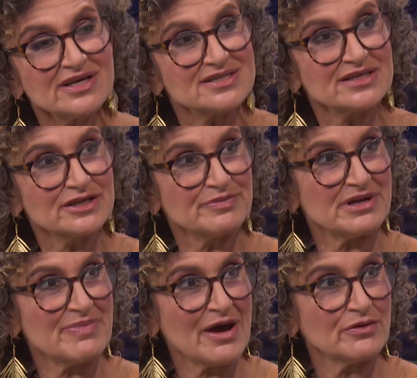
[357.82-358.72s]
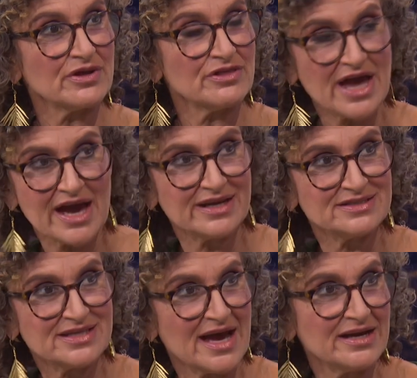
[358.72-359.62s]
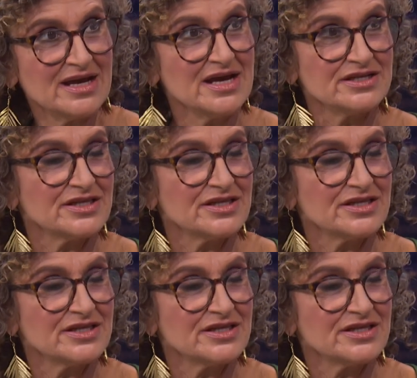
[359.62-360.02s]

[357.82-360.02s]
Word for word: us a little bit about that? Is that, did